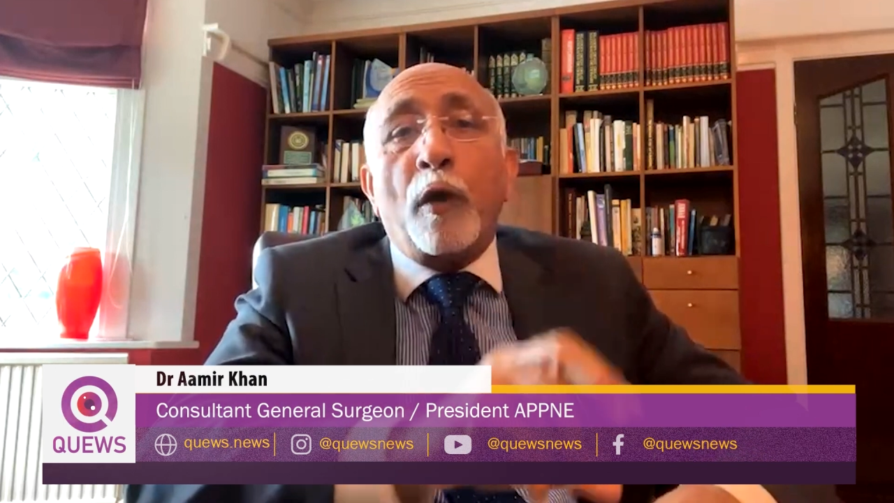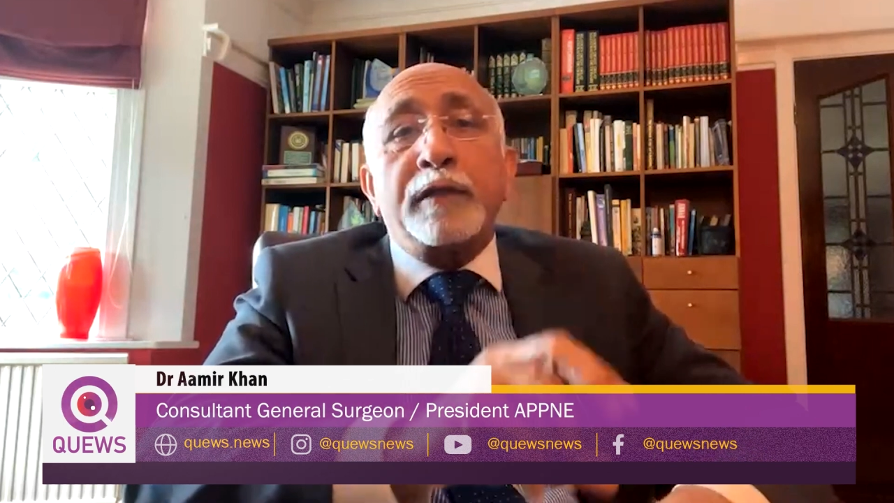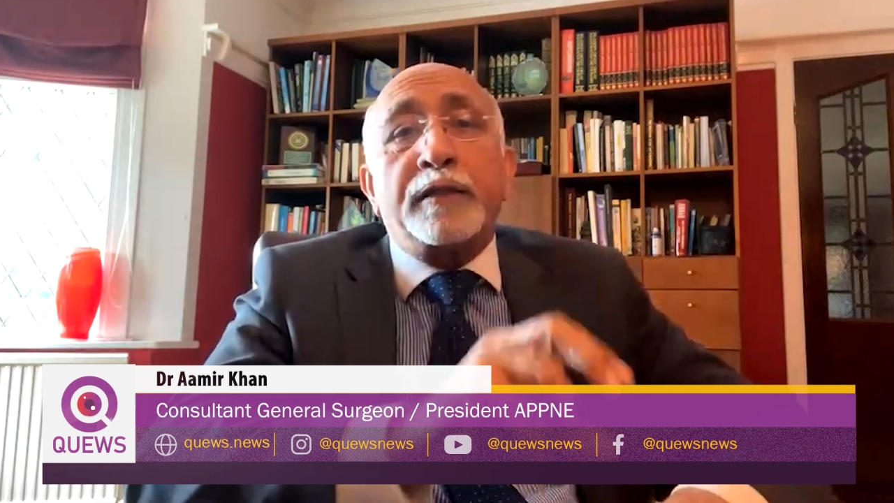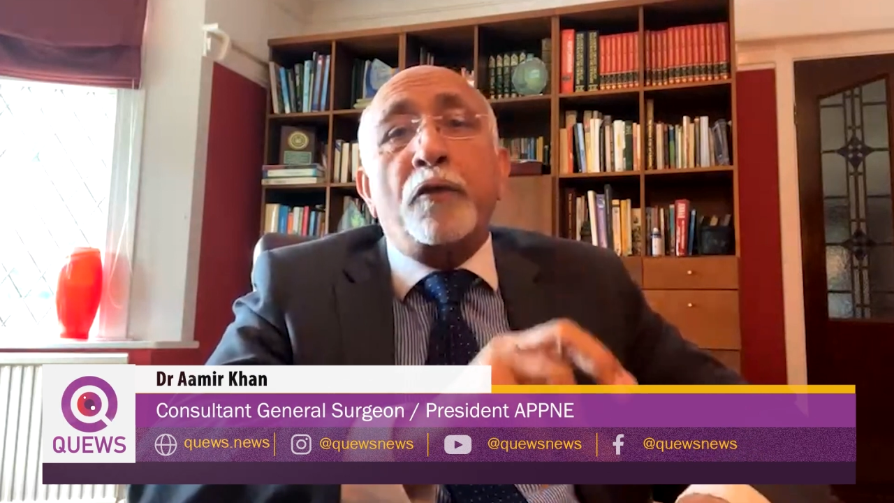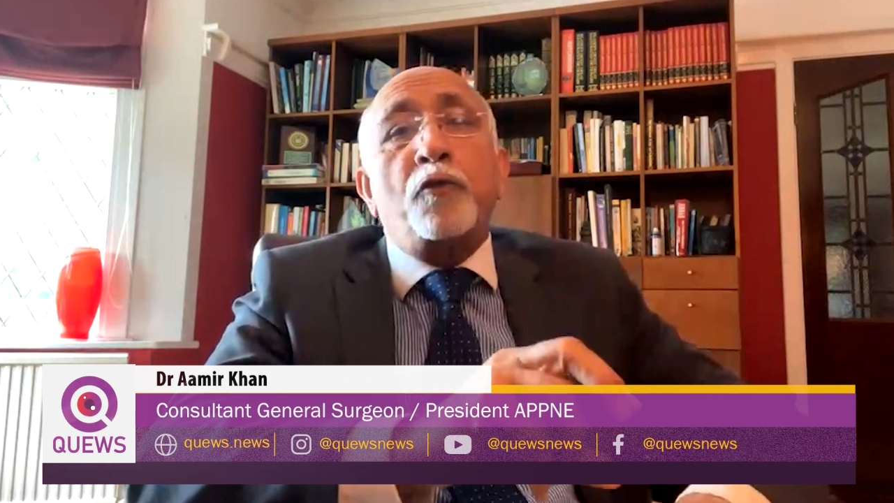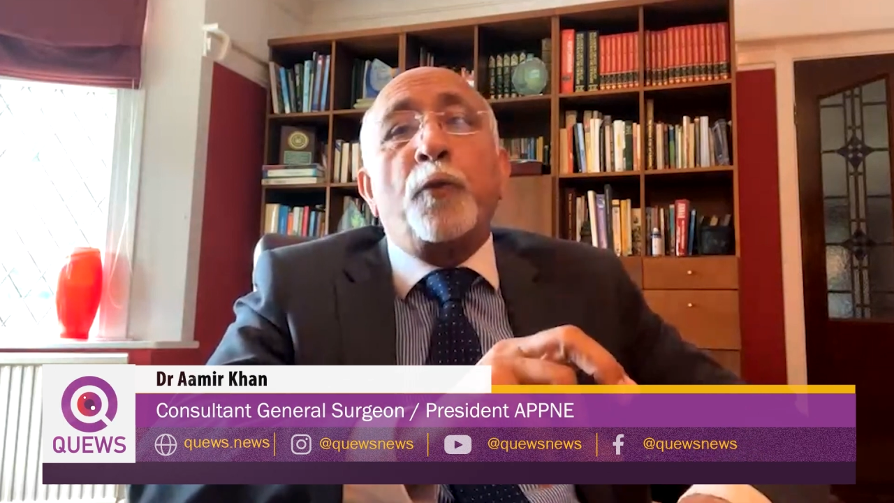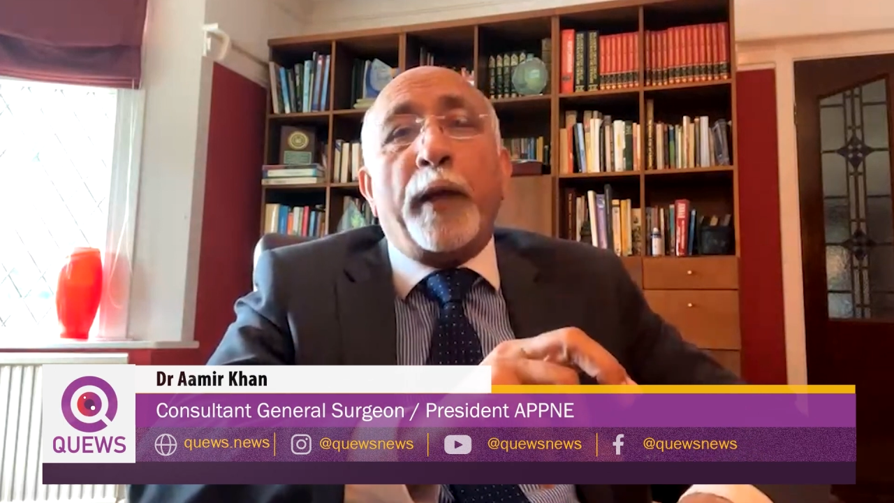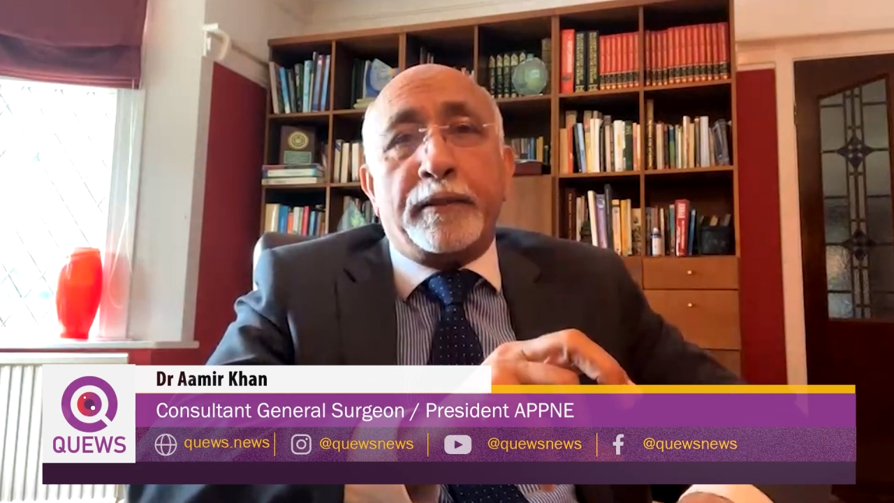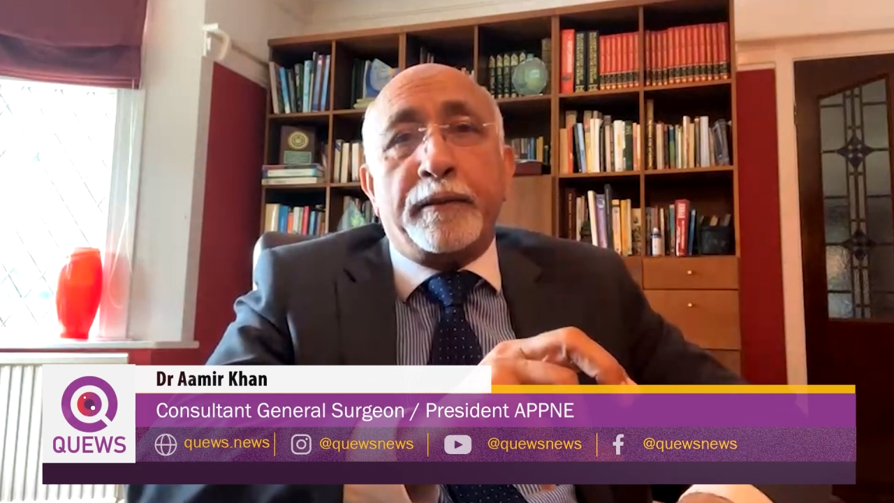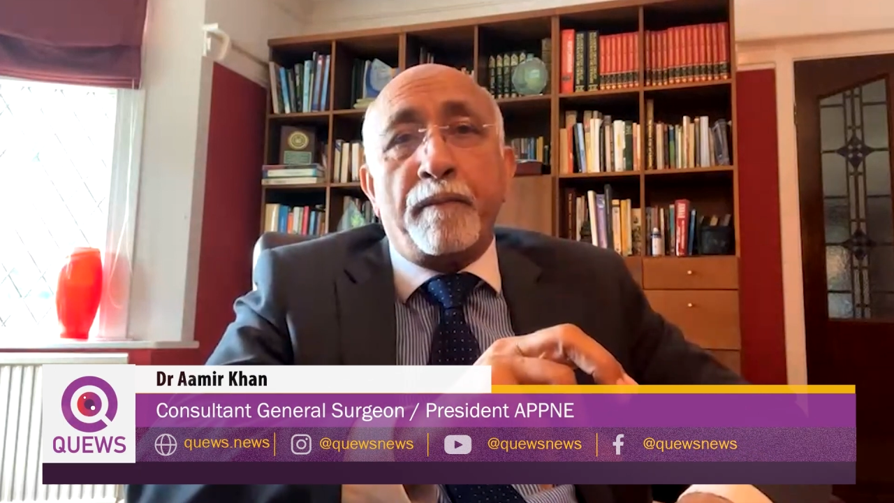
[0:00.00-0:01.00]
once they lose
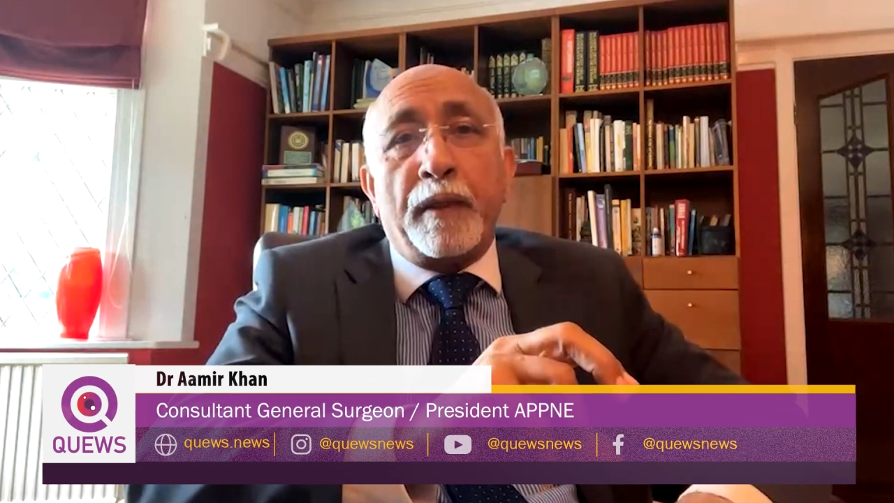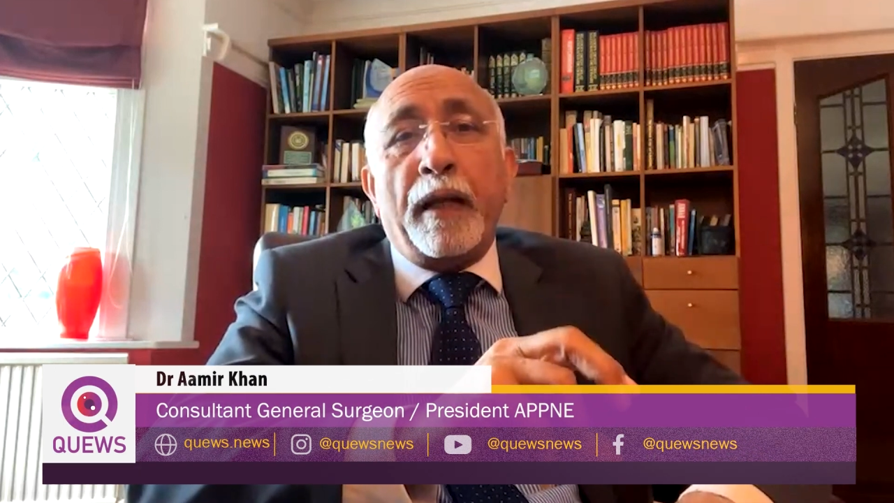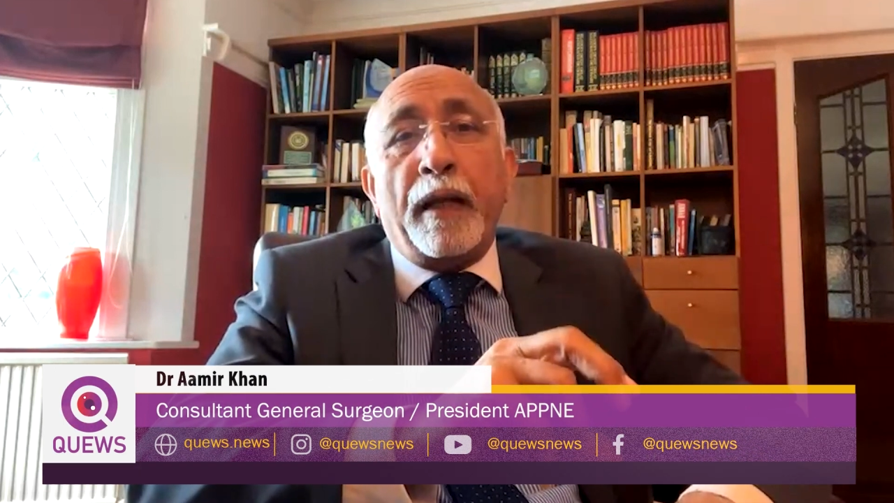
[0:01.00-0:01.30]
weight.